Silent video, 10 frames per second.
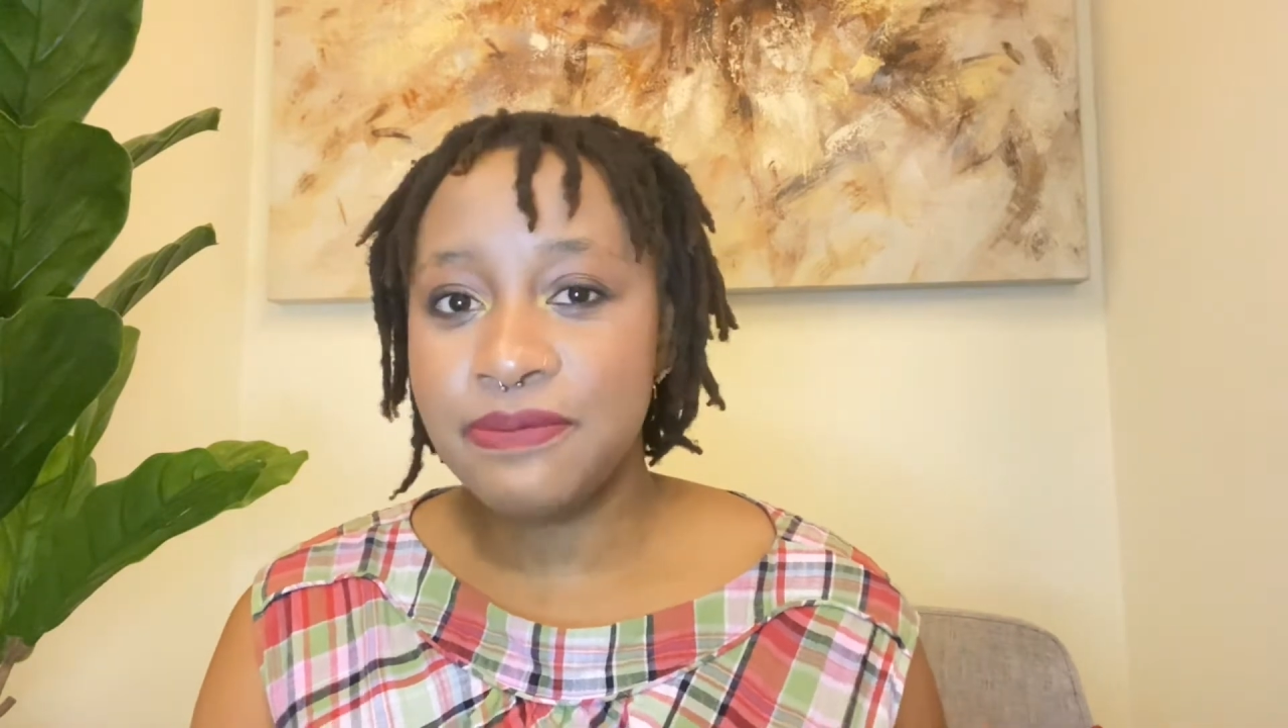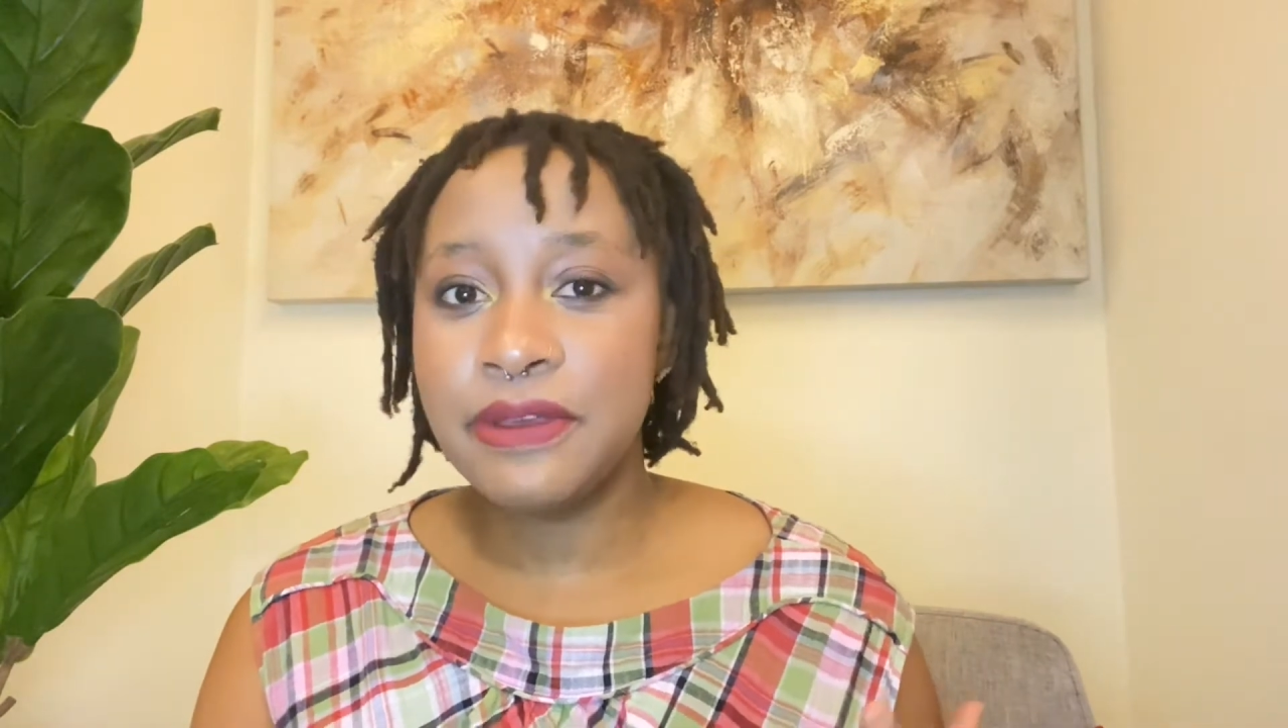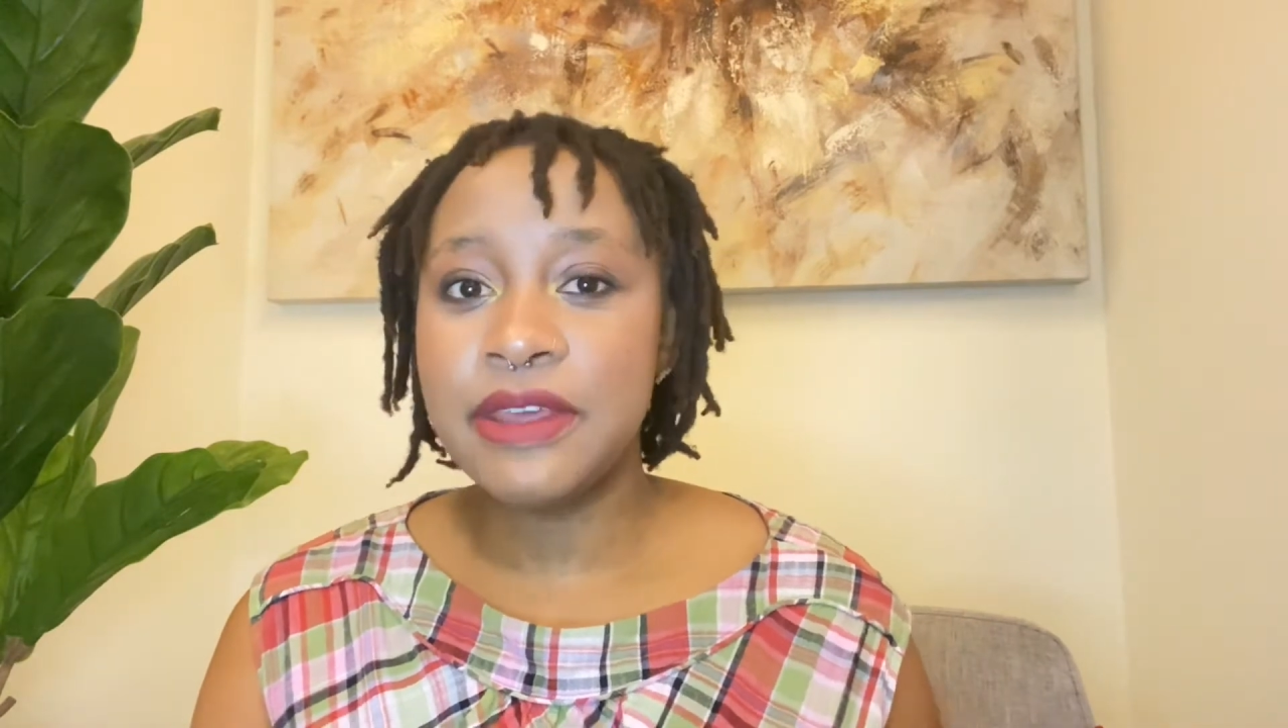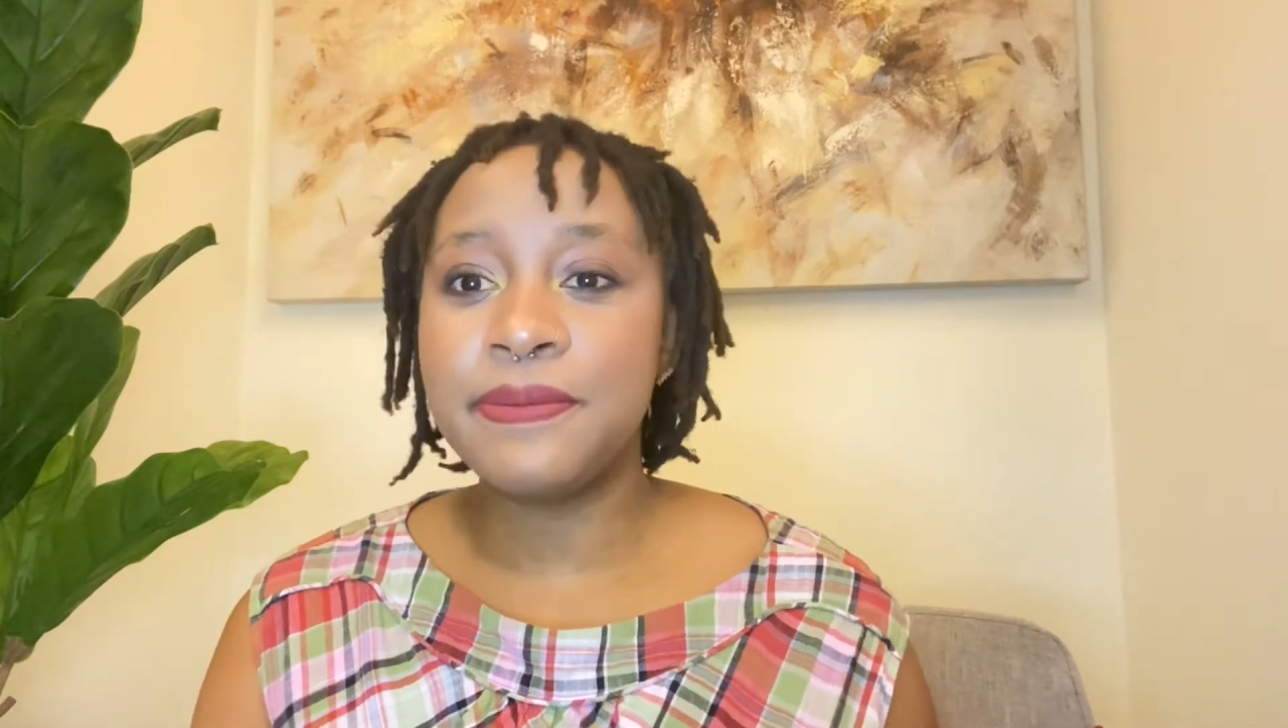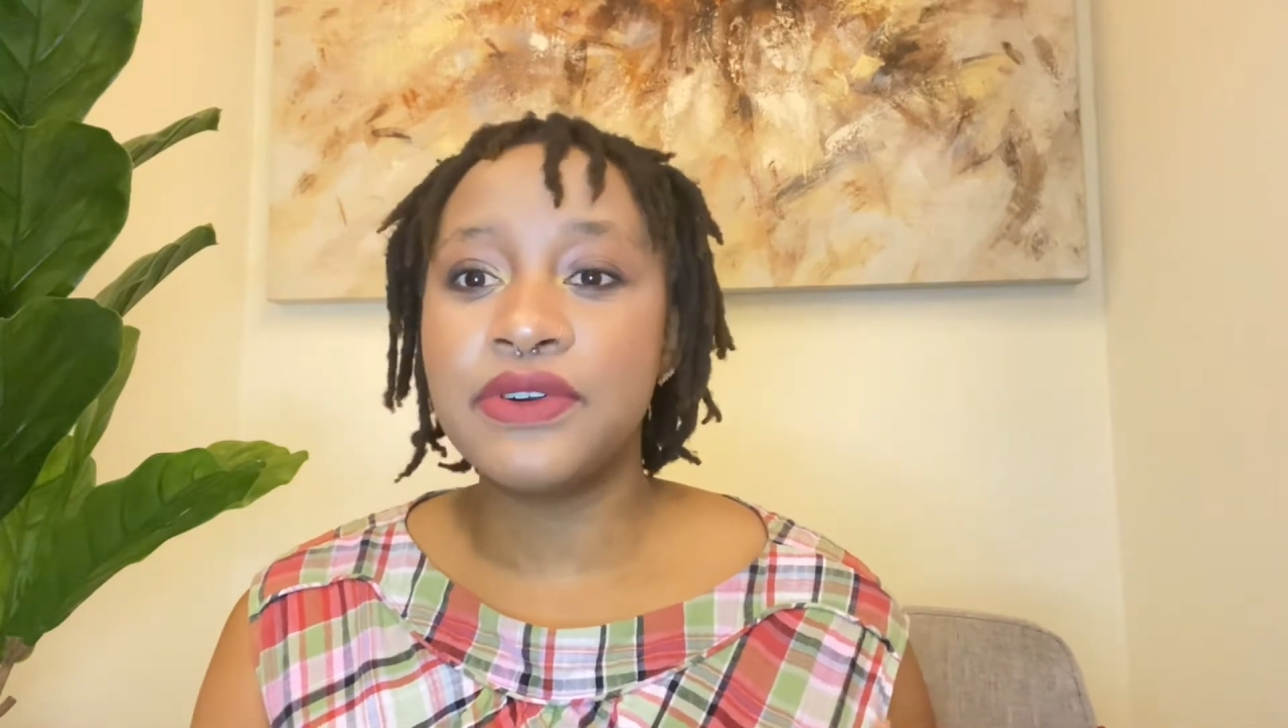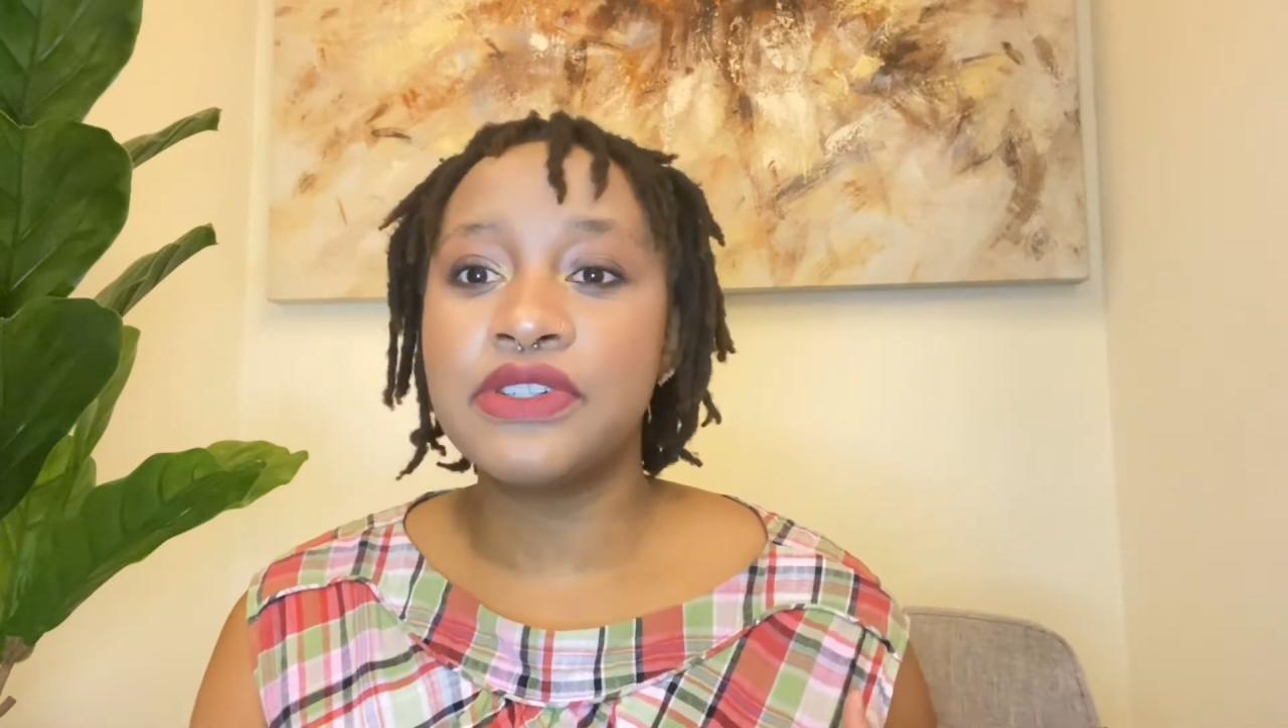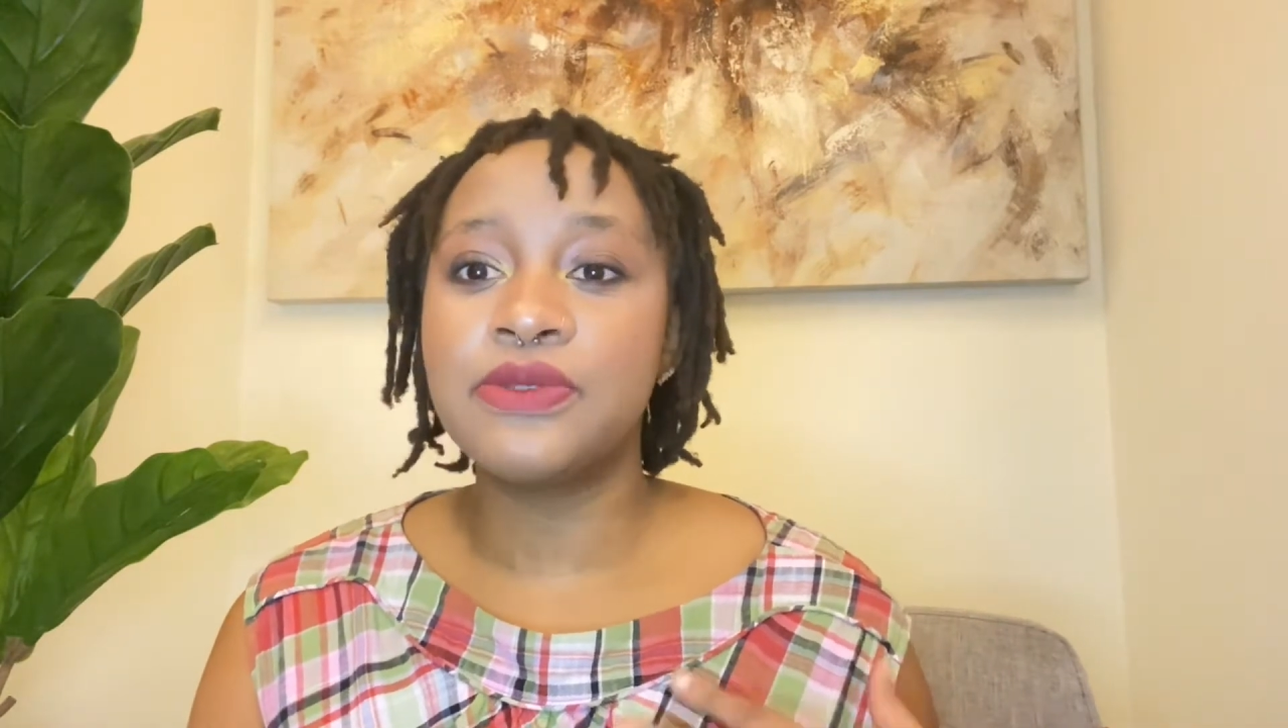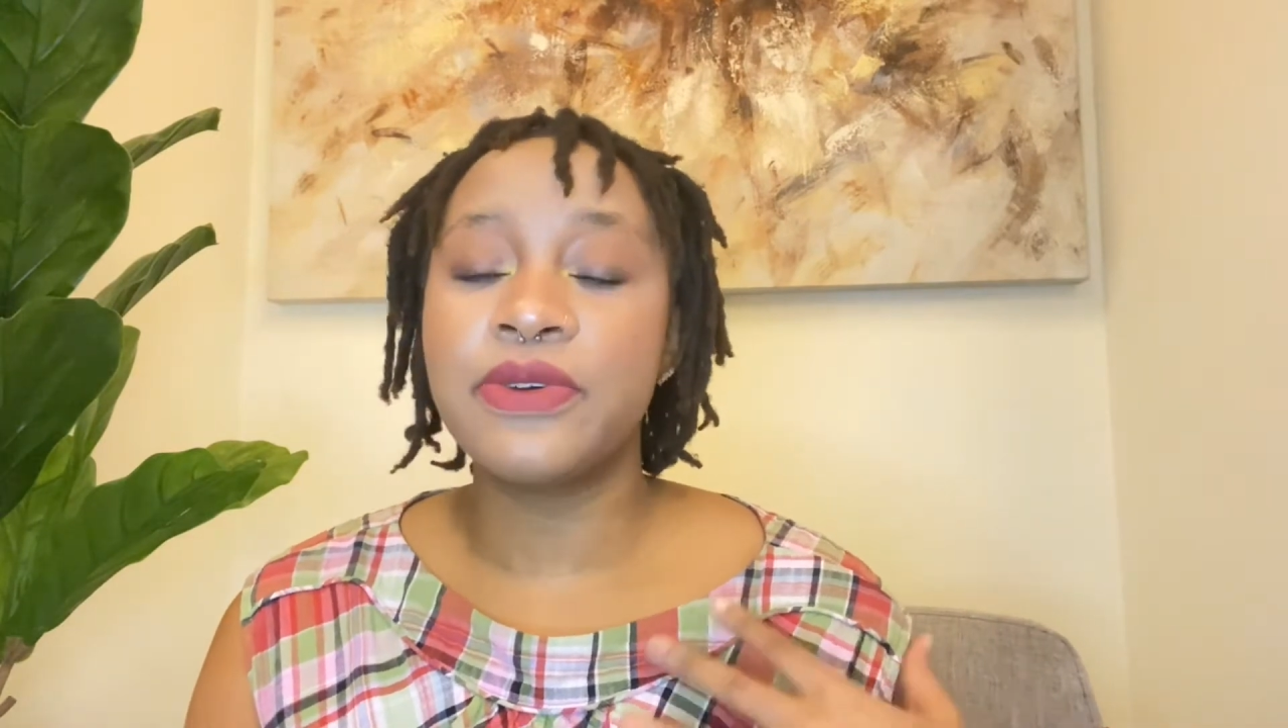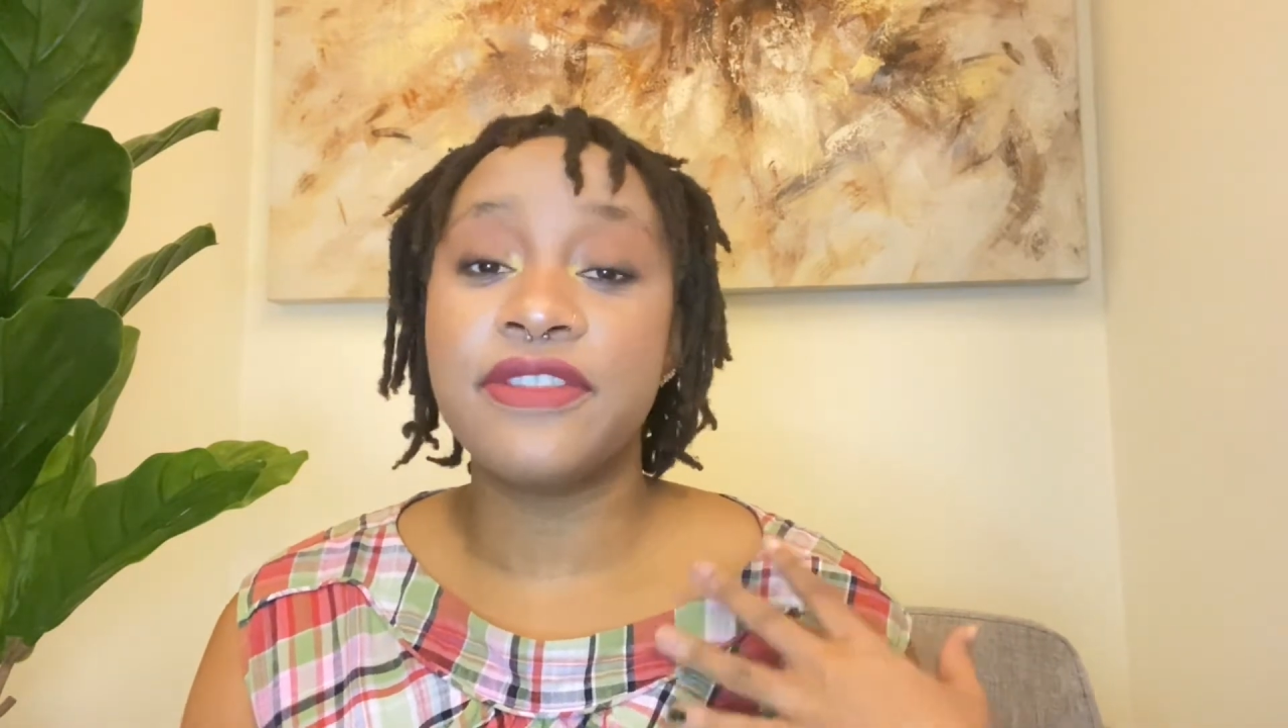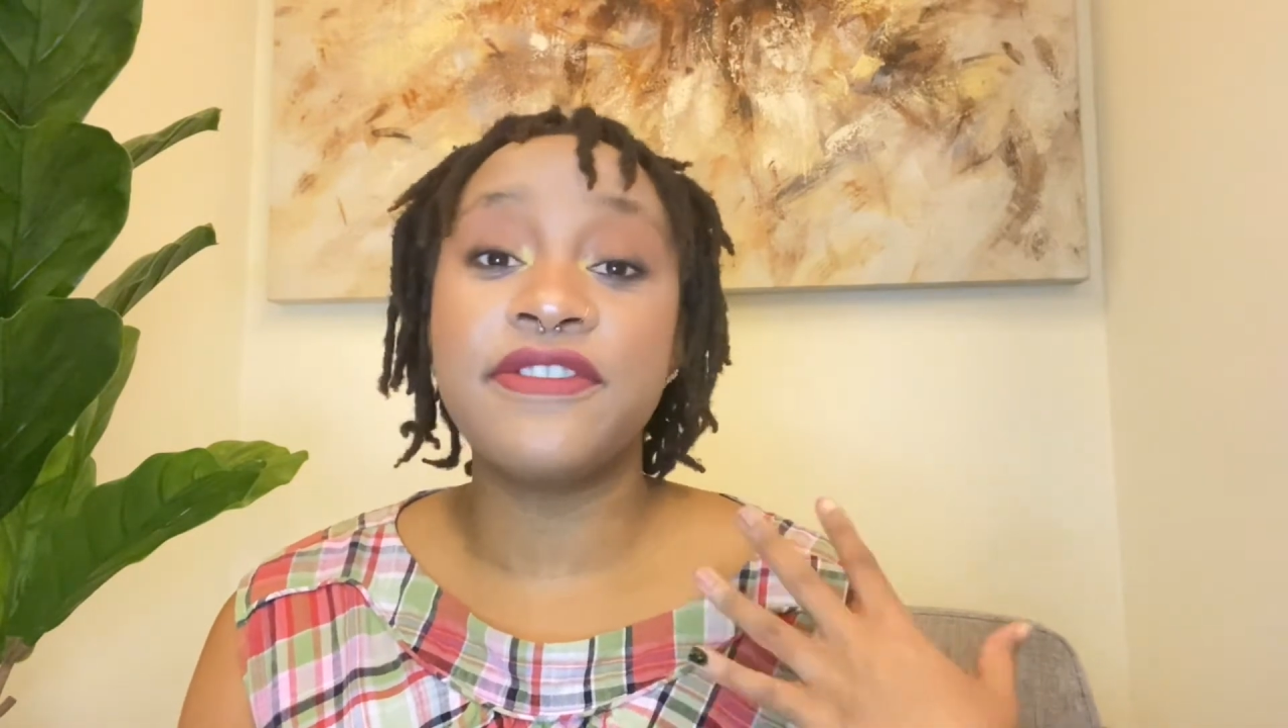people with